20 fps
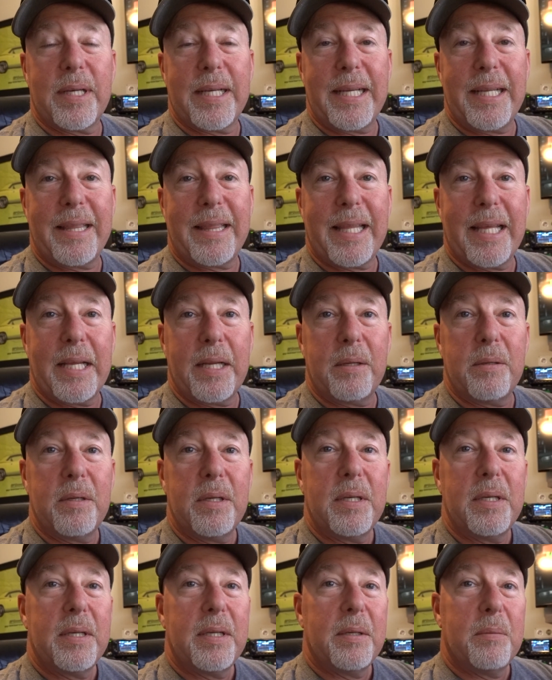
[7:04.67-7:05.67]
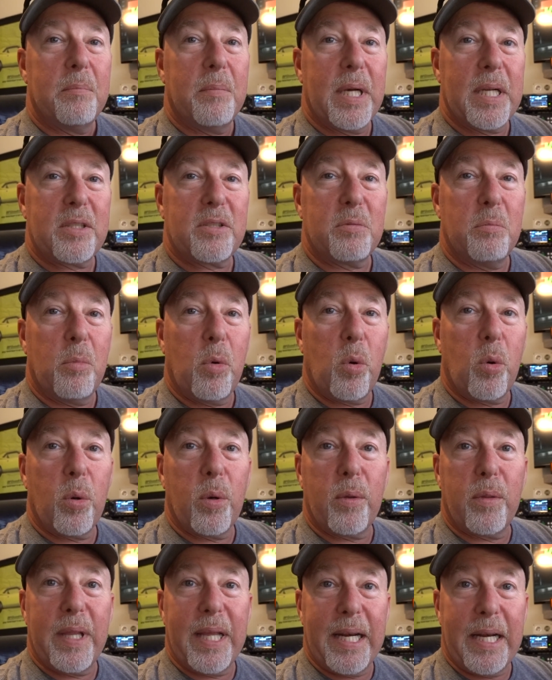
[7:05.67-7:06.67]
anything much
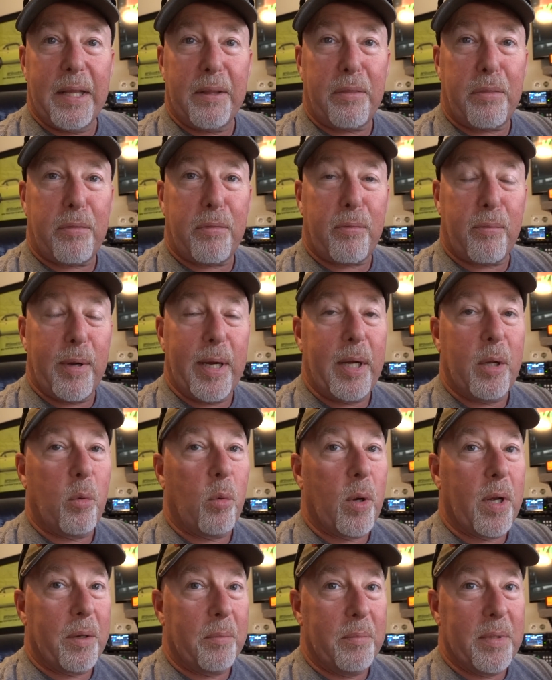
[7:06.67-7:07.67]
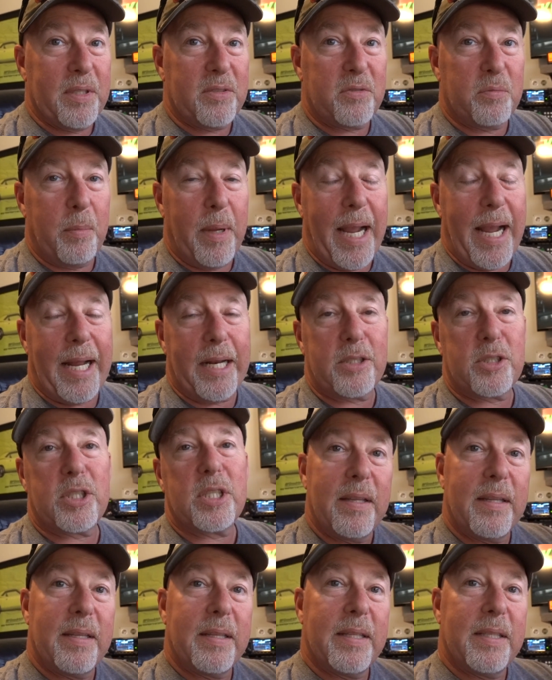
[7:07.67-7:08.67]
more than a 3 to 1
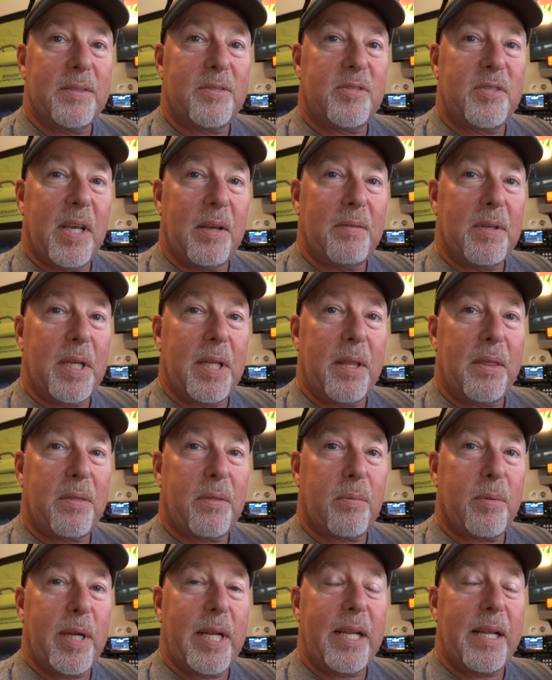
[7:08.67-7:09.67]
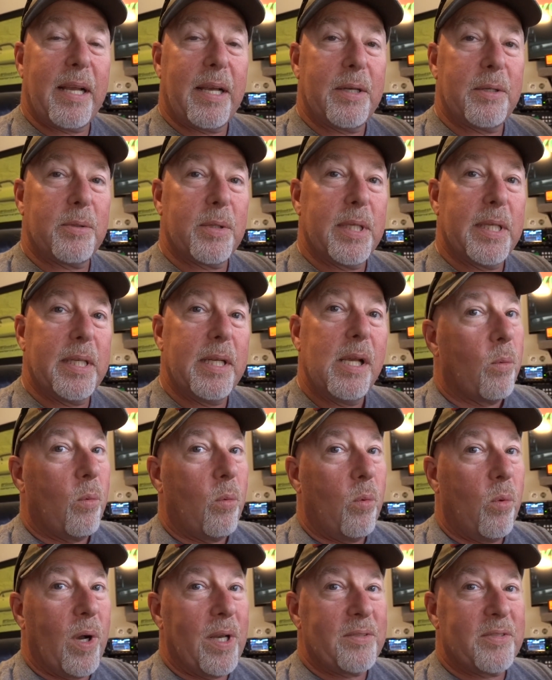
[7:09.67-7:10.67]
mismatch. The 7300
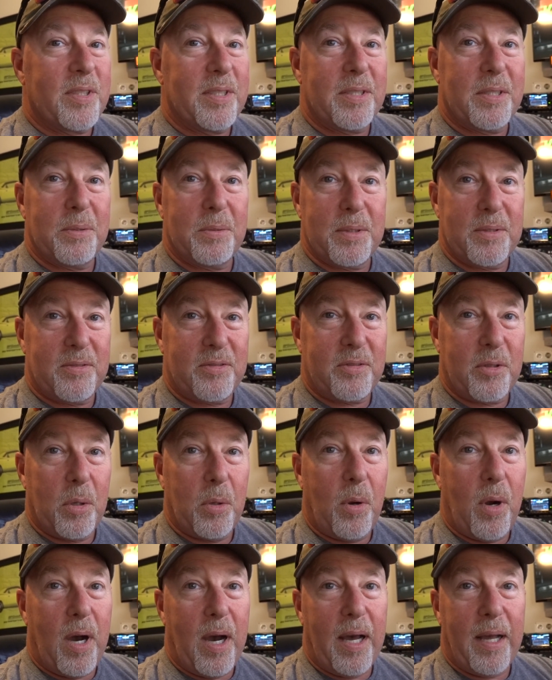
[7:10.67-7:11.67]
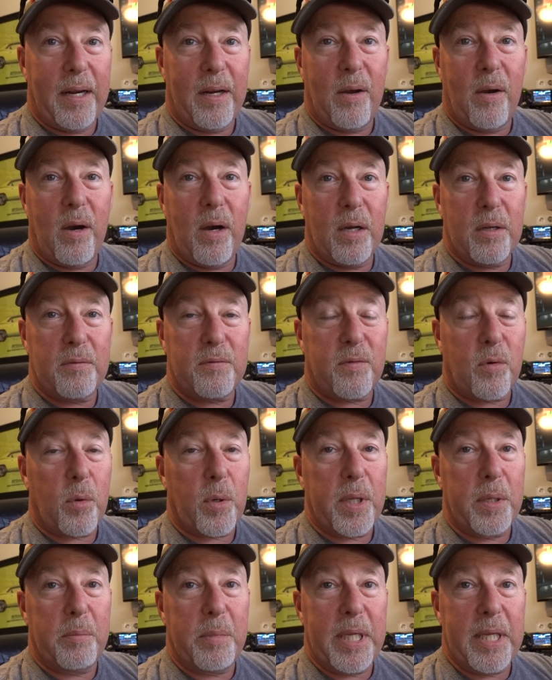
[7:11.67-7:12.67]
wasn't doing so hot on
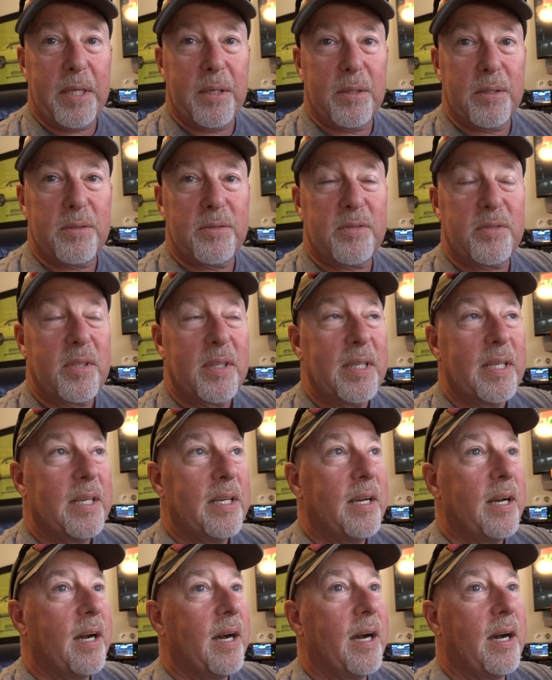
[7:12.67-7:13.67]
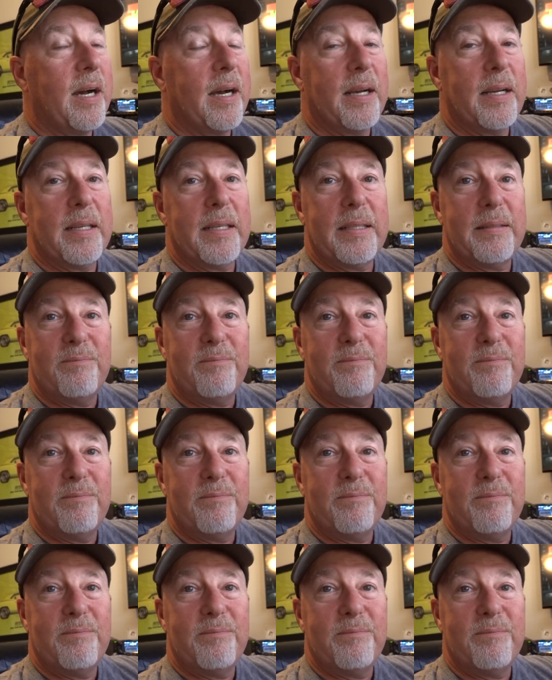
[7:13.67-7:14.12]
40 meters. Uh,